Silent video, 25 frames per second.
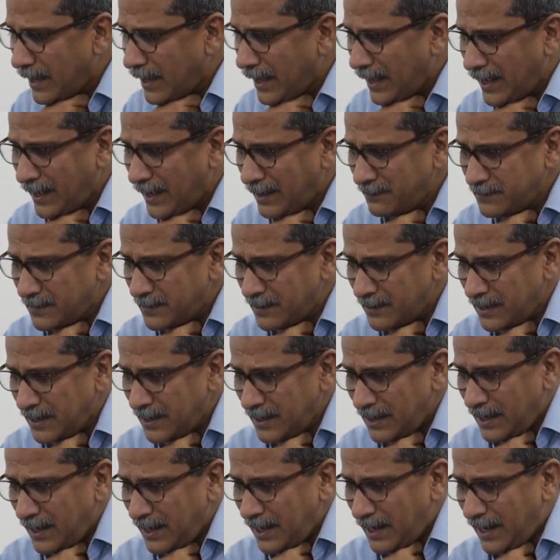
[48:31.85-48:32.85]
Um,
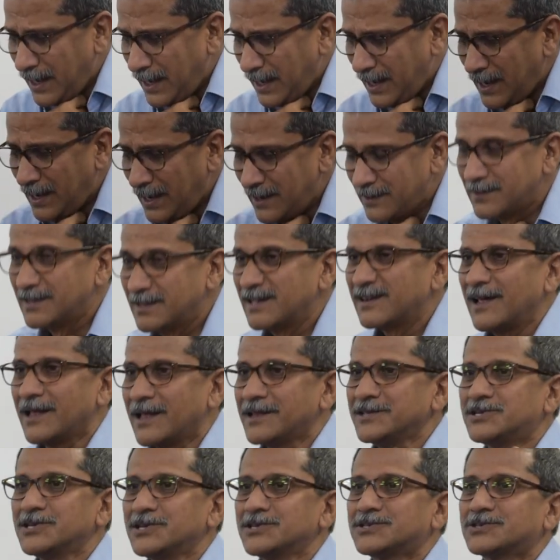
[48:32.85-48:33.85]
and the
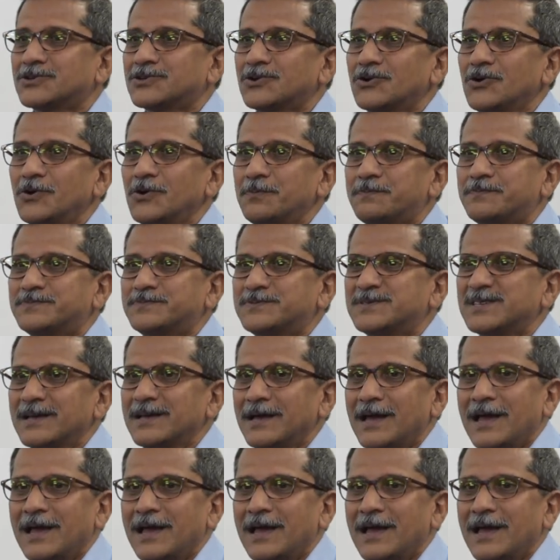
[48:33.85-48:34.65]
religious group